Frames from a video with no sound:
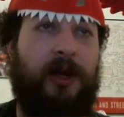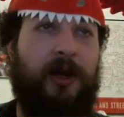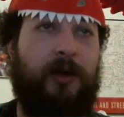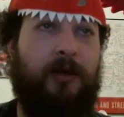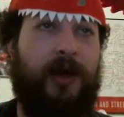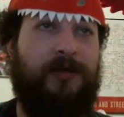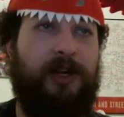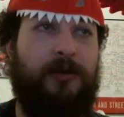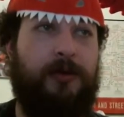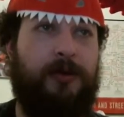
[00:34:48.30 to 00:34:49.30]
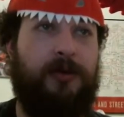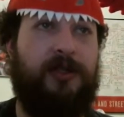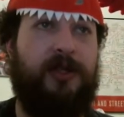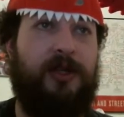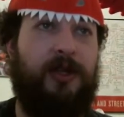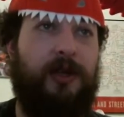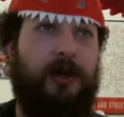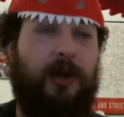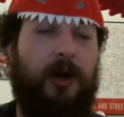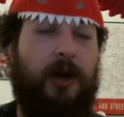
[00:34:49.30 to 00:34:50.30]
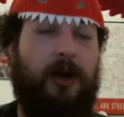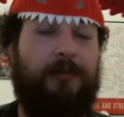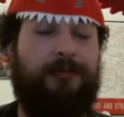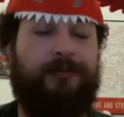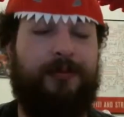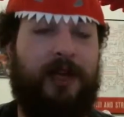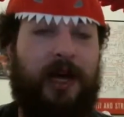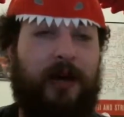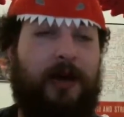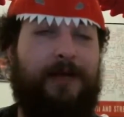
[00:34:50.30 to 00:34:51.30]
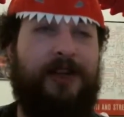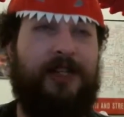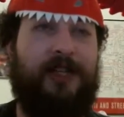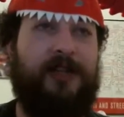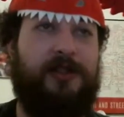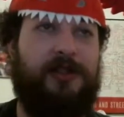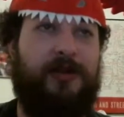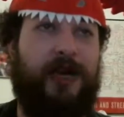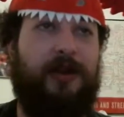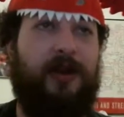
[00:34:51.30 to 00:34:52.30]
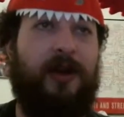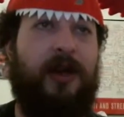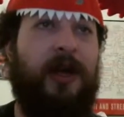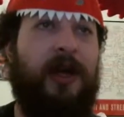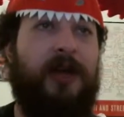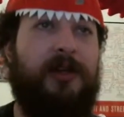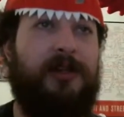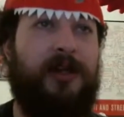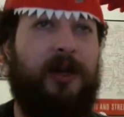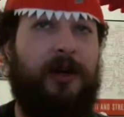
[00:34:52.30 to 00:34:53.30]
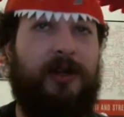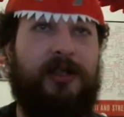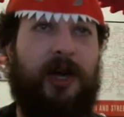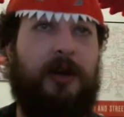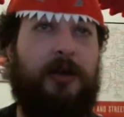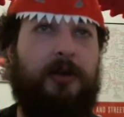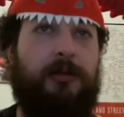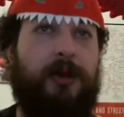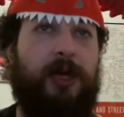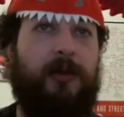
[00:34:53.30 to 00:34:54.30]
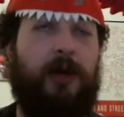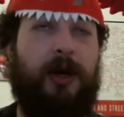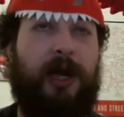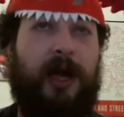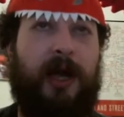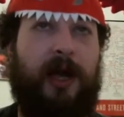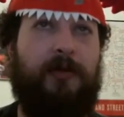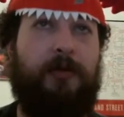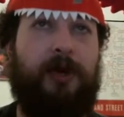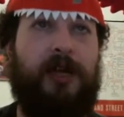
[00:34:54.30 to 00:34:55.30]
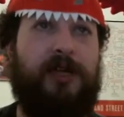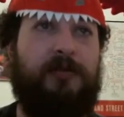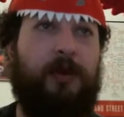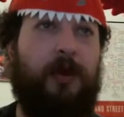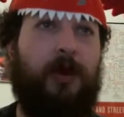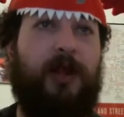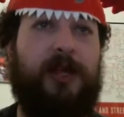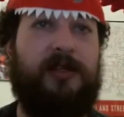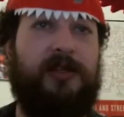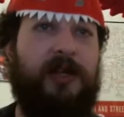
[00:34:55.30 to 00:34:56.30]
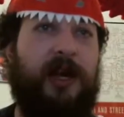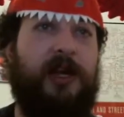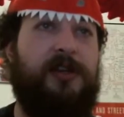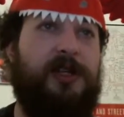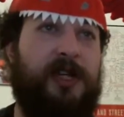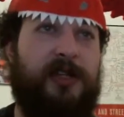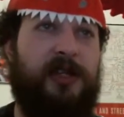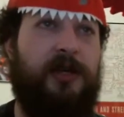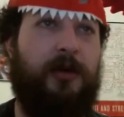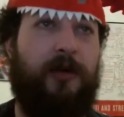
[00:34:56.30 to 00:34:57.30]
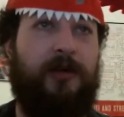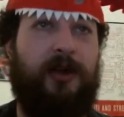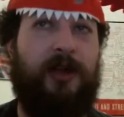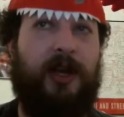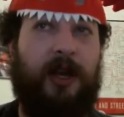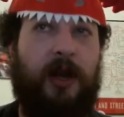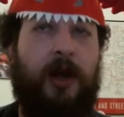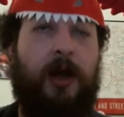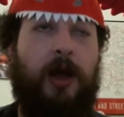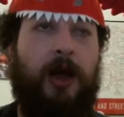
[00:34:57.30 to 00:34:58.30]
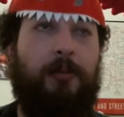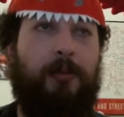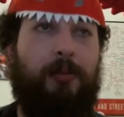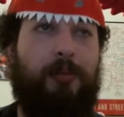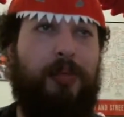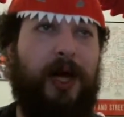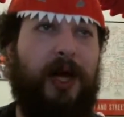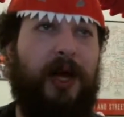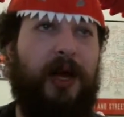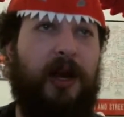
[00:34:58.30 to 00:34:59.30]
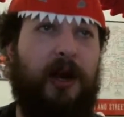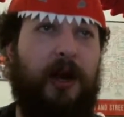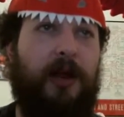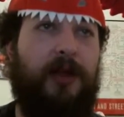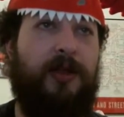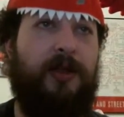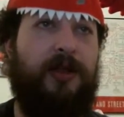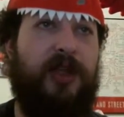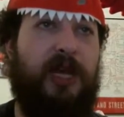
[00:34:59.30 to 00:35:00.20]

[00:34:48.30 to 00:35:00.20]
crafting tools or crafting stations rather. So it's gotten to the point where, yeah, everybody's more or less gotten a chance to do everything. But the